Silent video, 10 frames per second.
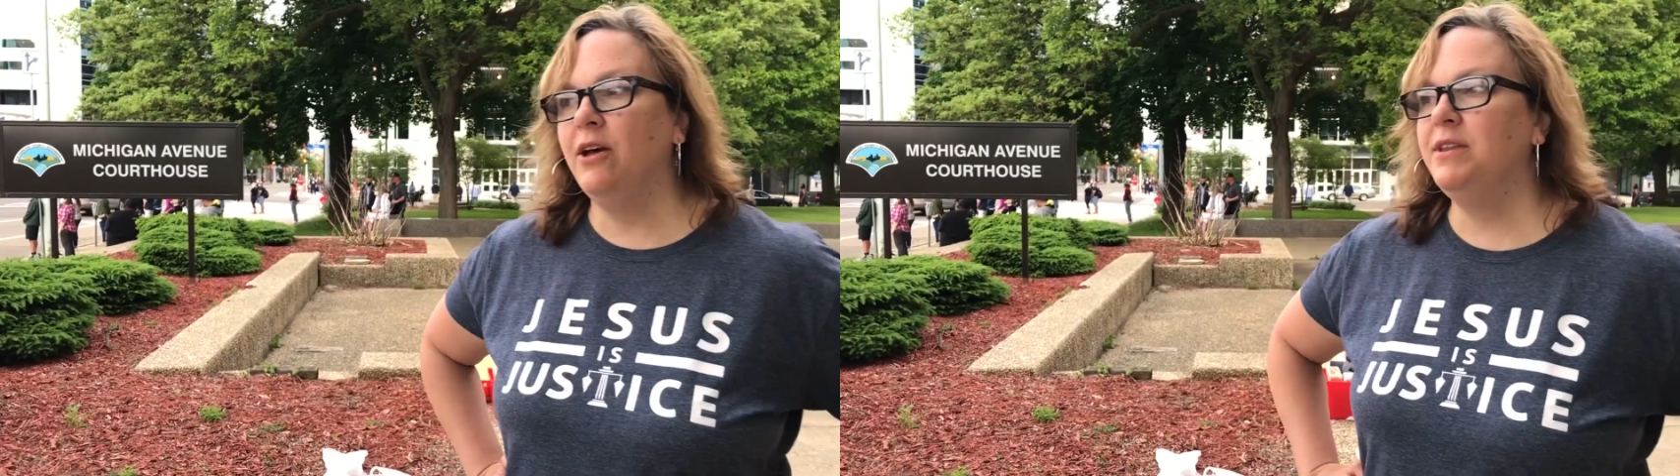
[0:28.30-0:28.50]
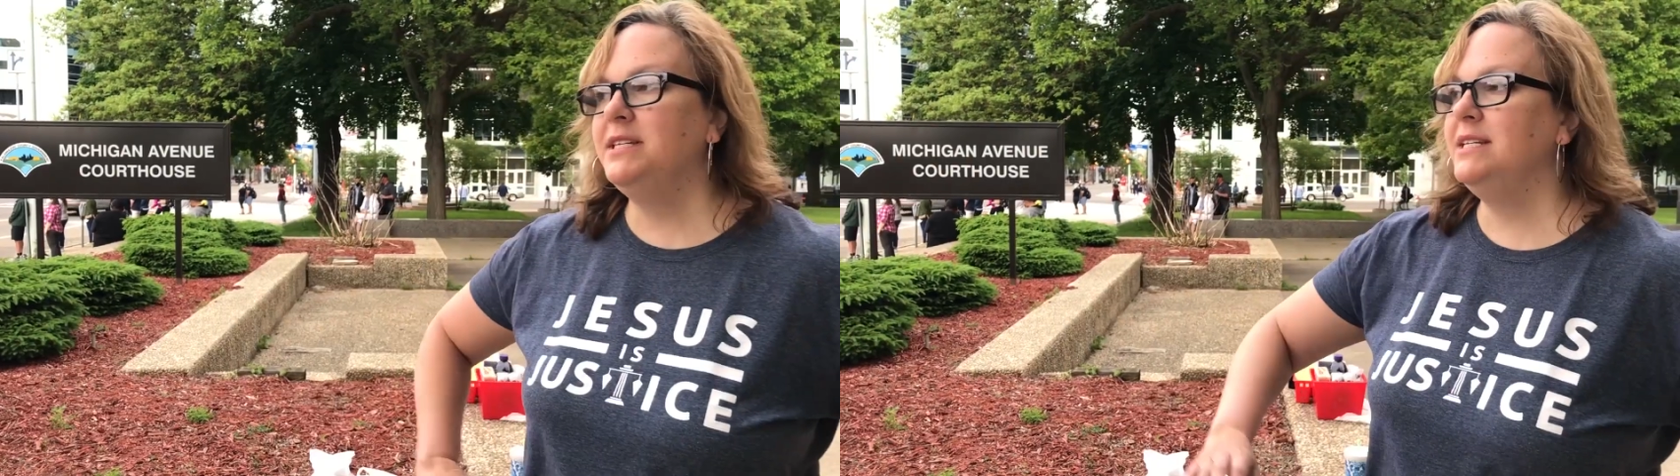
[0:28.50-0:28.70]

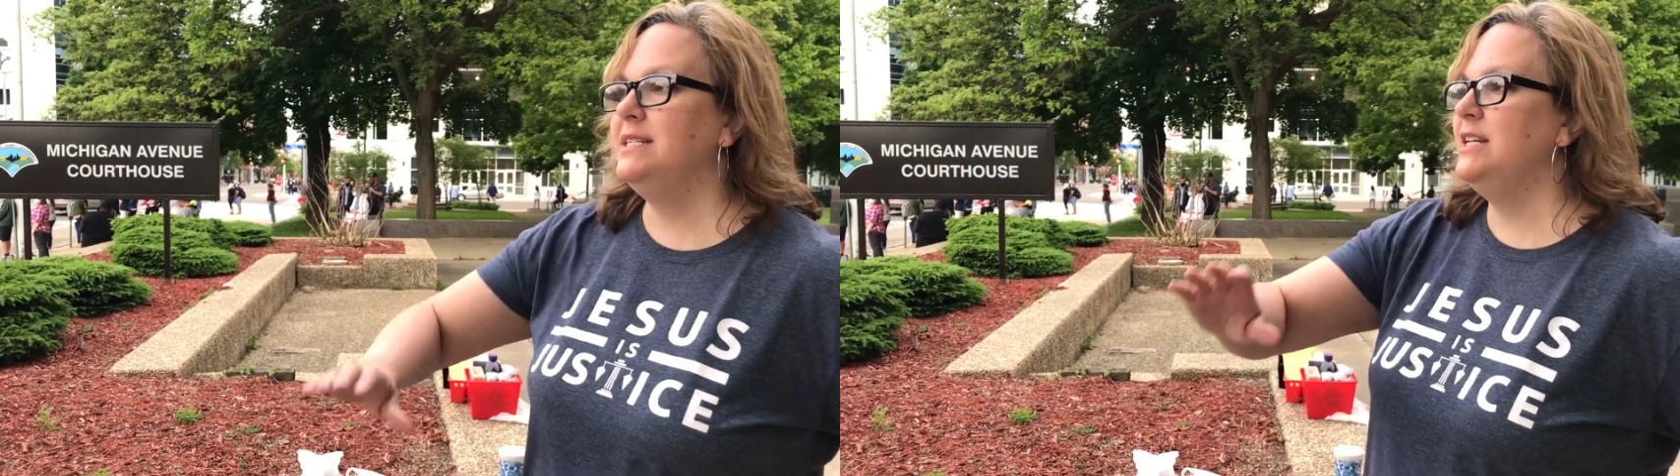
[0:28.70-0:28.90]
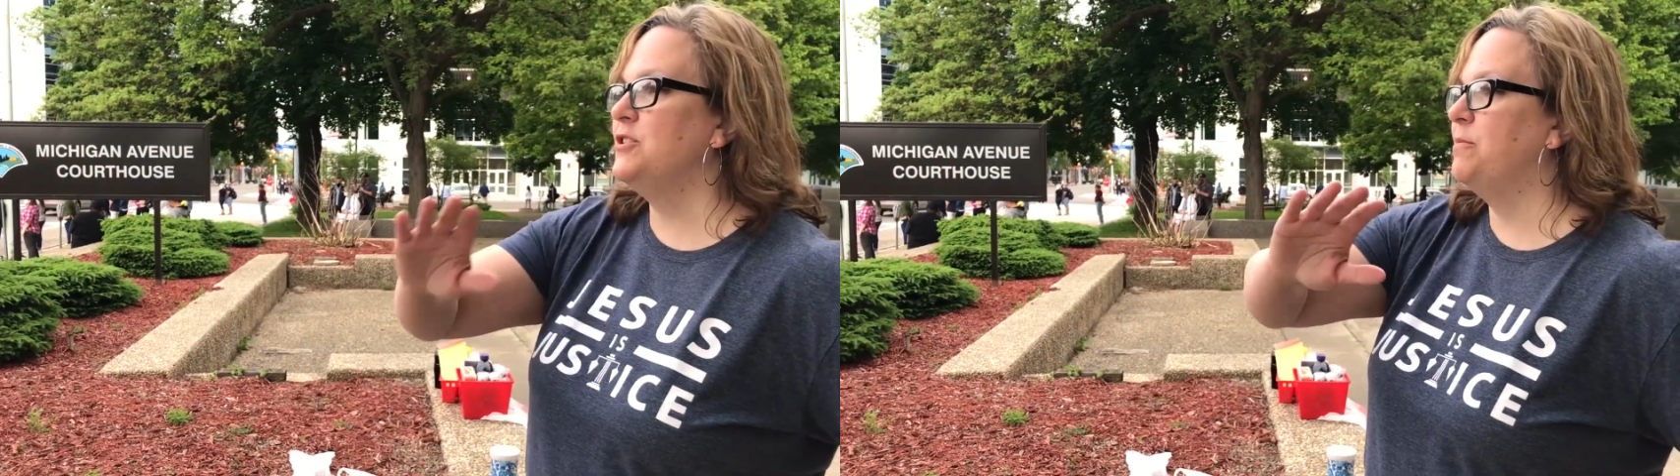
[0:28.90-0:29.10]
this
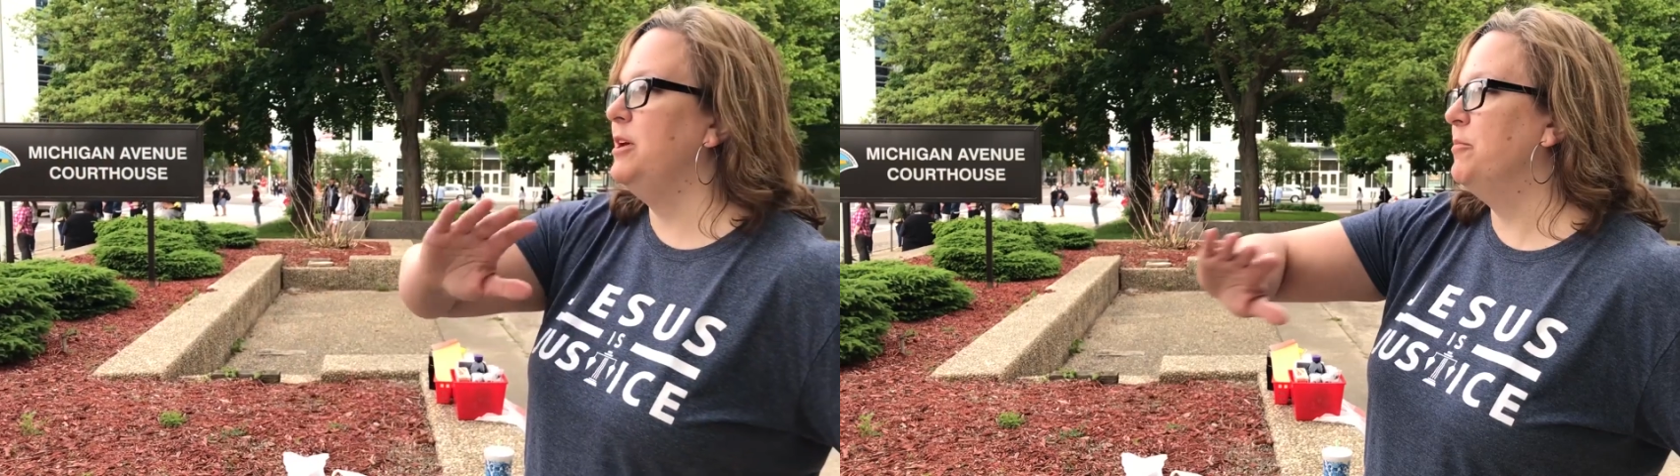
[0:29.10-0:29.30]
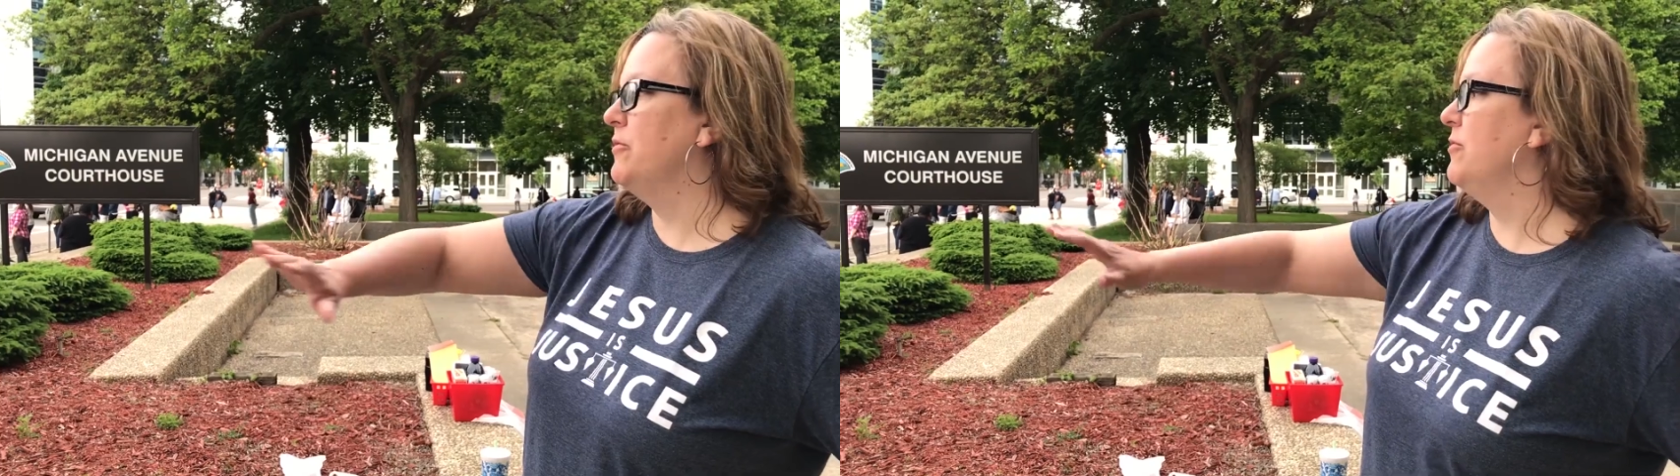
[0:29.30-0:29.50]
is these are
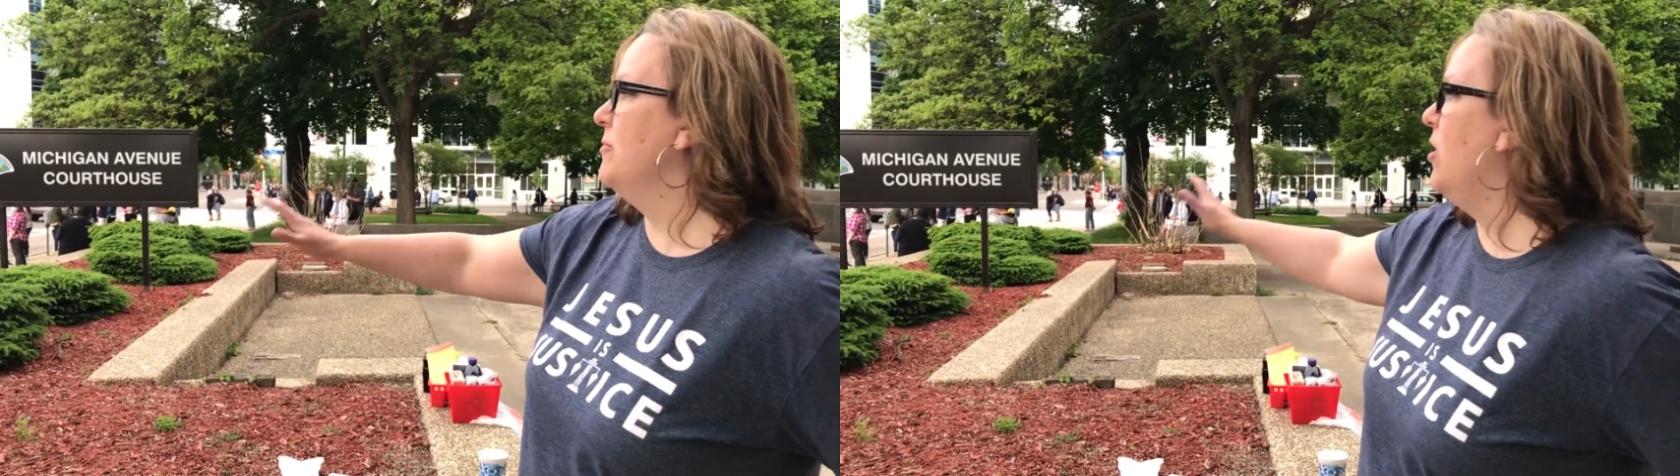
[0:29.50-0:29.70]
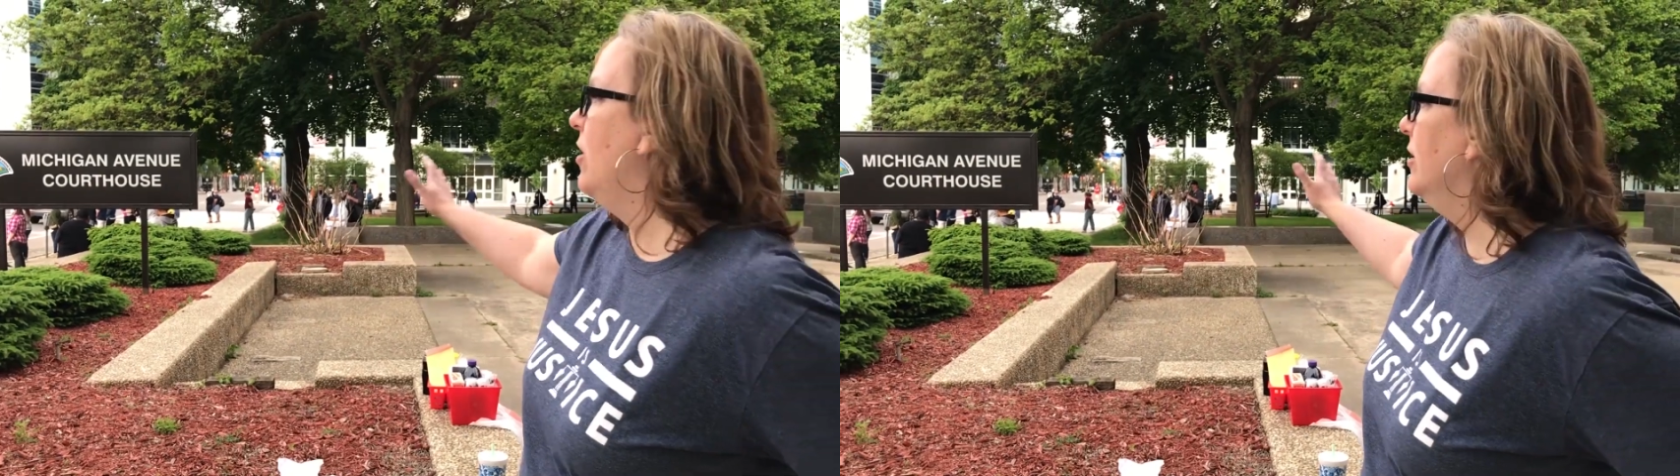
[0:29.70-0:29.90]
people
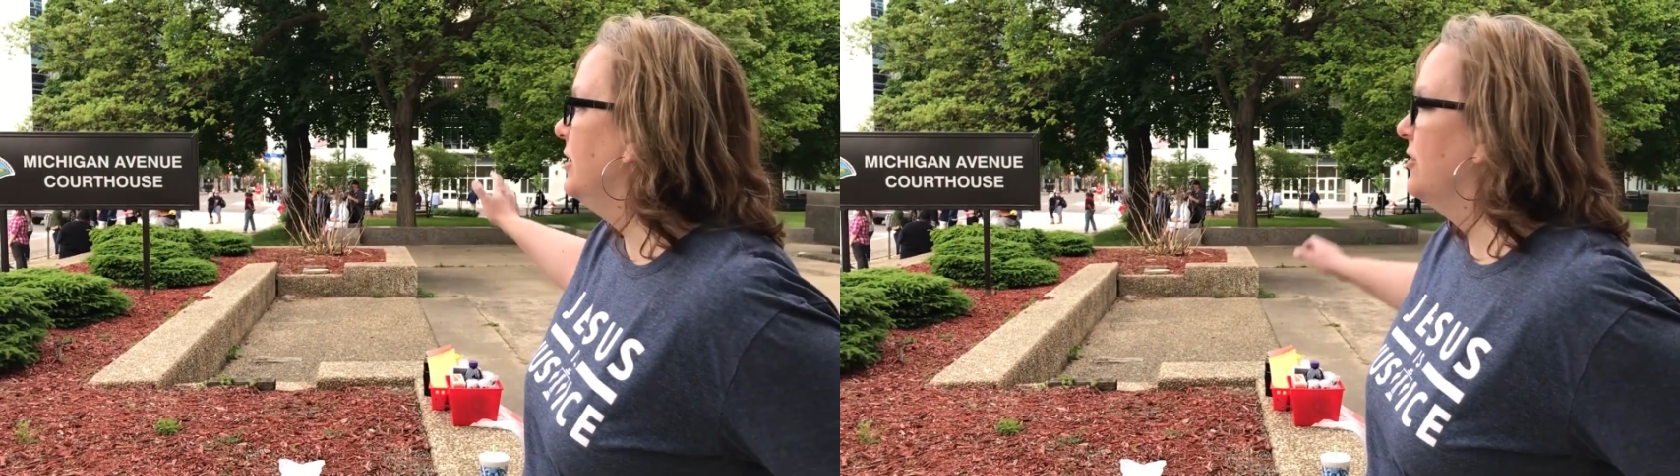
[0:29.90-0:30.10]
from all